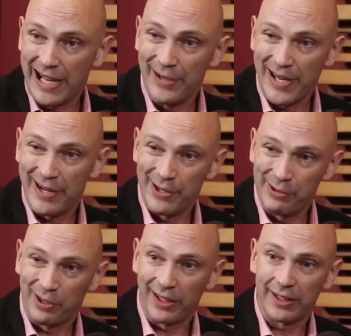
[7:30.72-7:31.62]
down
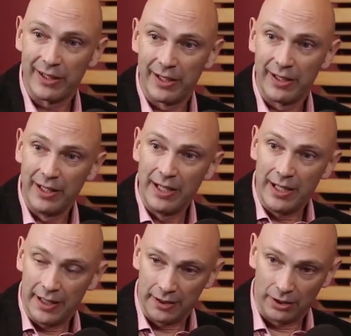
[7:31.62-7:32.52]
arrow, click there
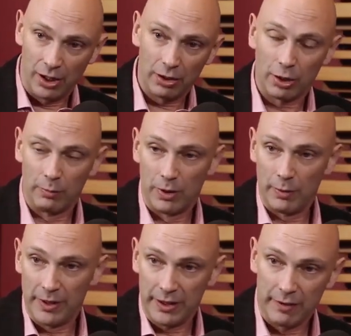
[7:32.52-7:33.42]
and it'll all come
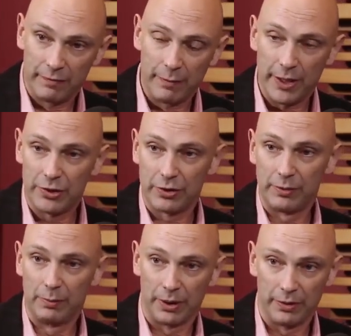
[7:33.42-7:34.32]
up in the
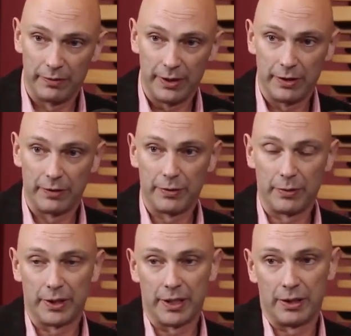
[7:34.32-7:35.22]
information below the video if you
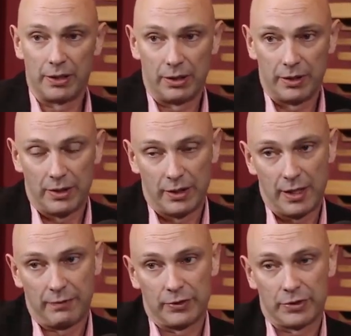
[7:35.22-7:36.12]
want to get all of, all
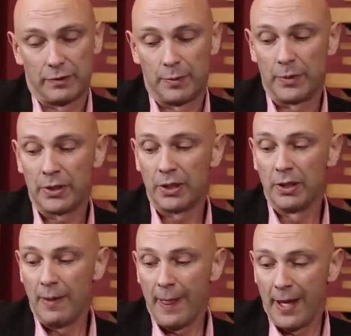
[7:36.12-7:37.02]
of that full stuff. But we're
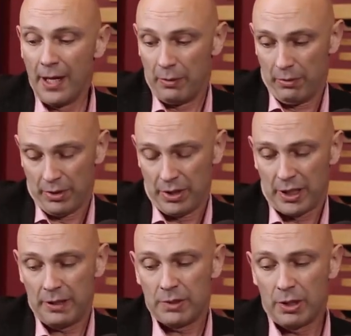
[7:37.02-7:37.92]
gonna we're gonna
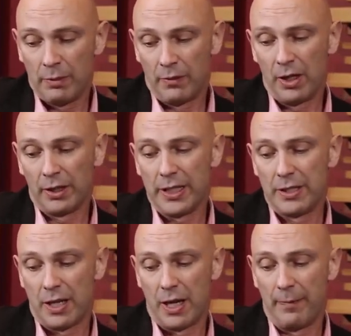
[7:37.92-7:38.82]
keep going with all
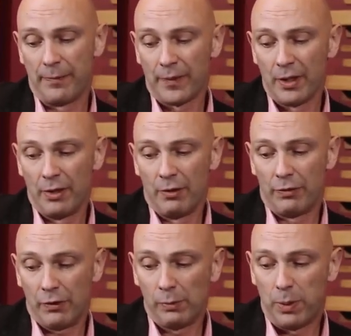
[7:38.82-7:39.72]
these um,
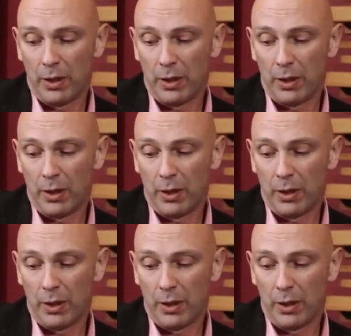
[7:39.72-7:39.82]
full